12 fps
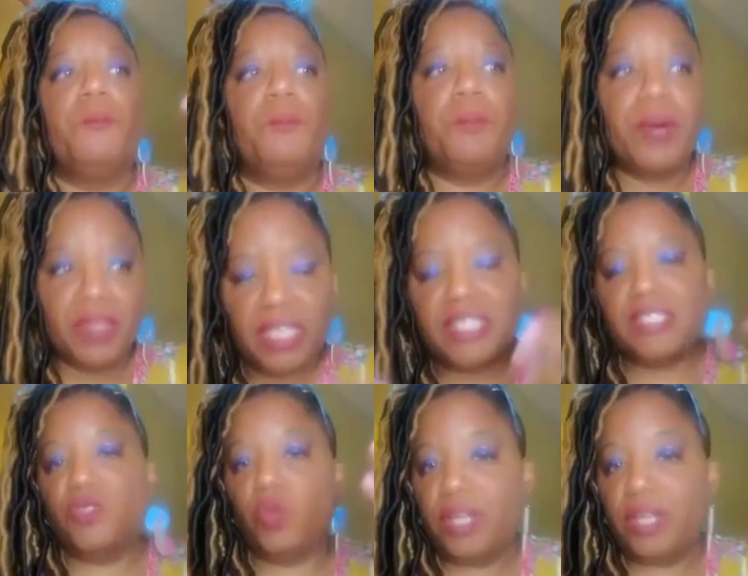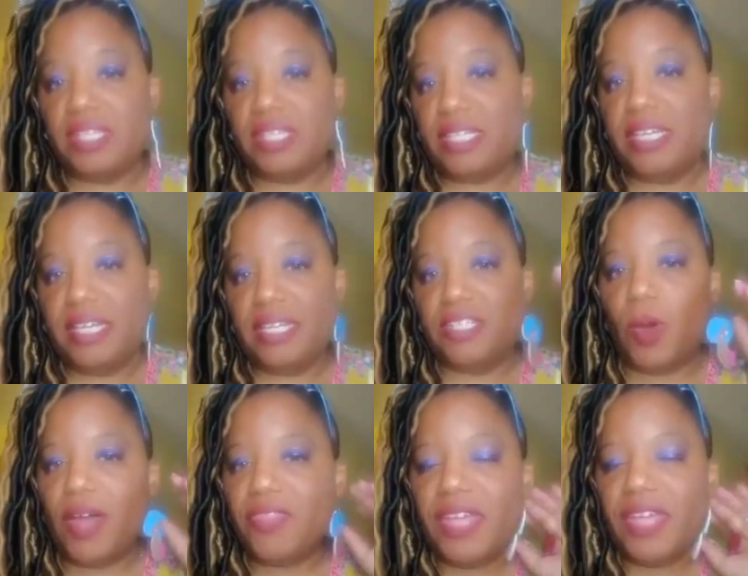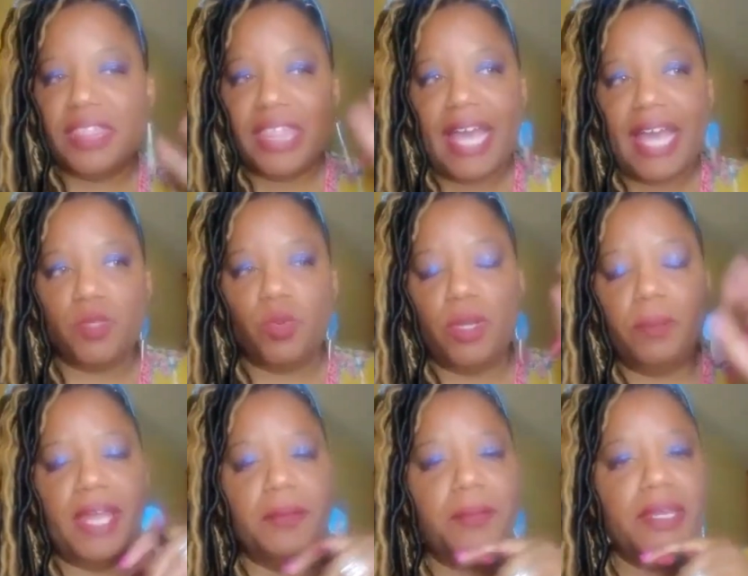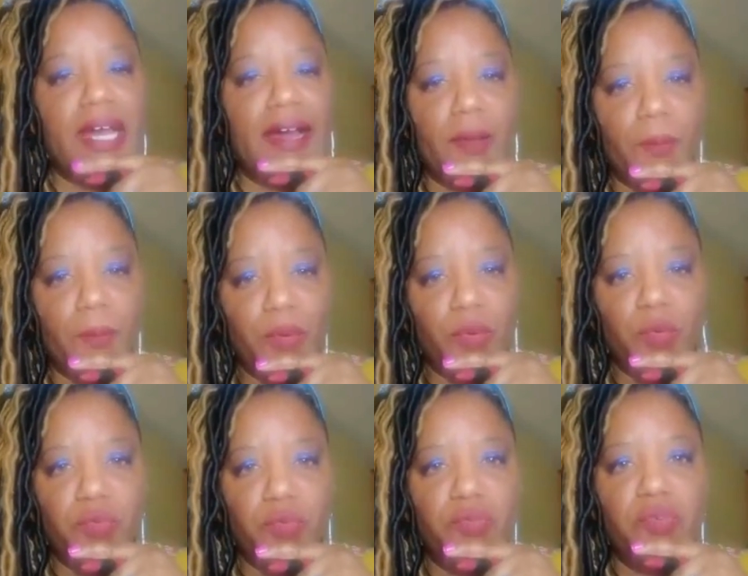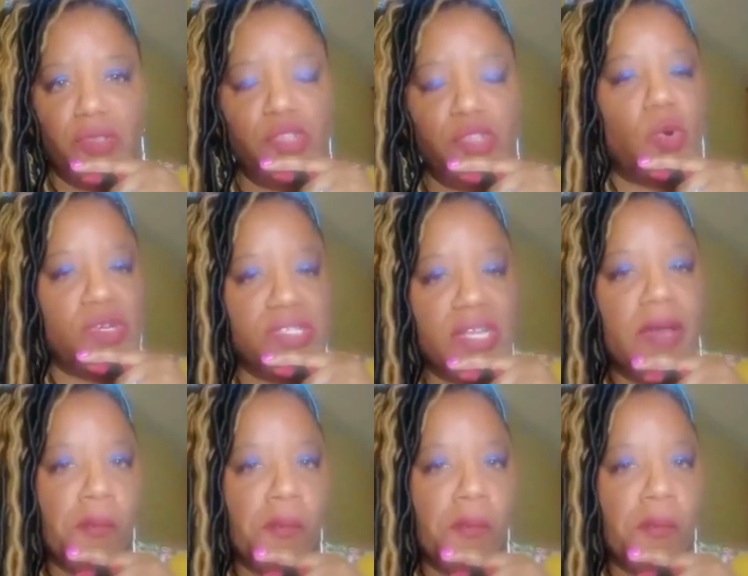But this is what this is. So I think that's what made me kind of move towards it.